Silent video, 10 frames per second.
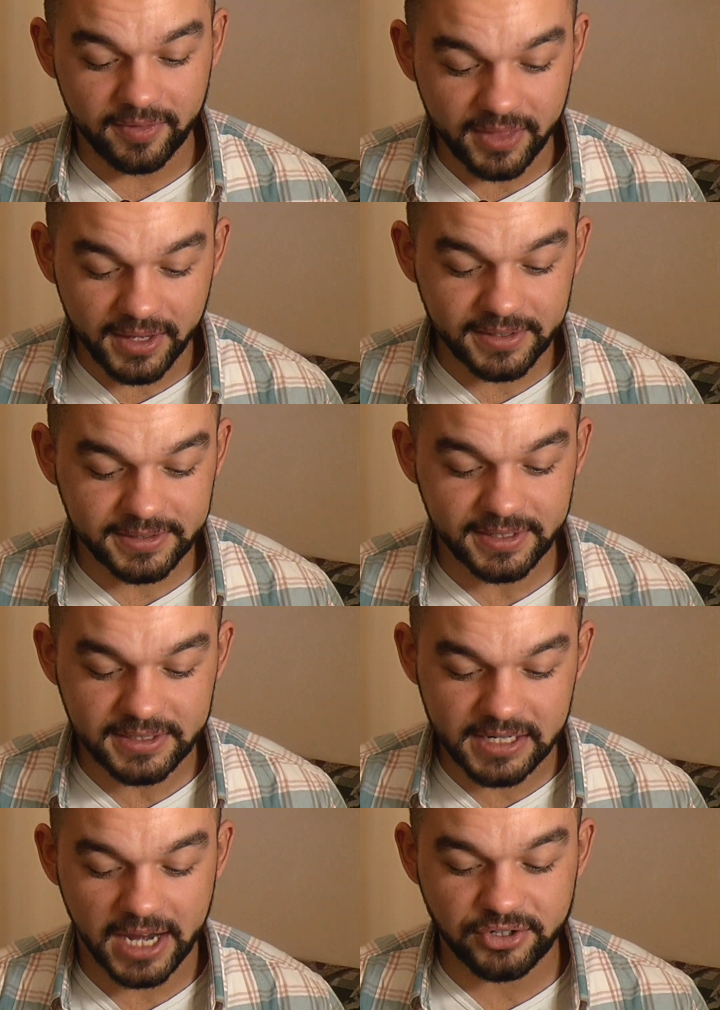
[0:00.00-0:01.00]
This
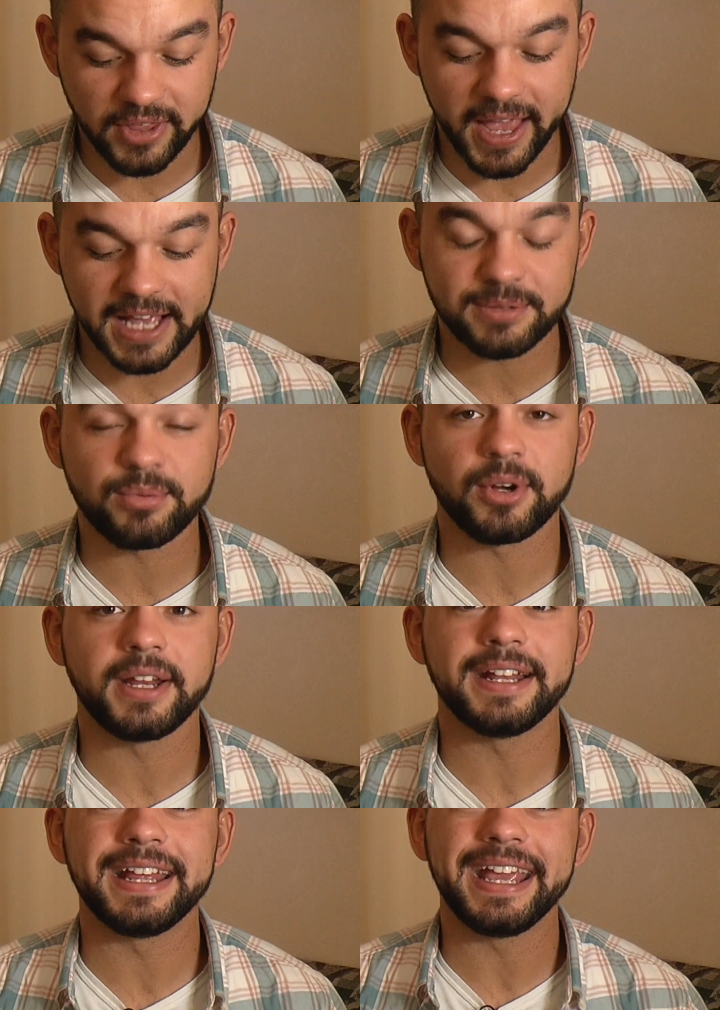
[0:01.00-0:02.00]
is naturally
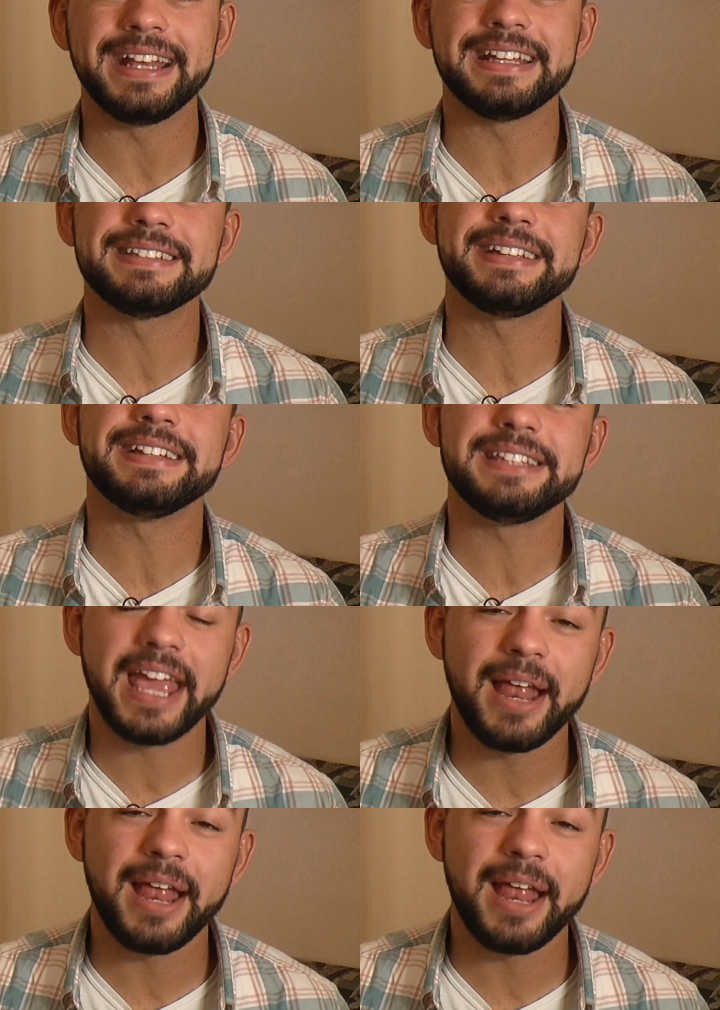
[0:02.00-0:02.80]
aspirated and does it in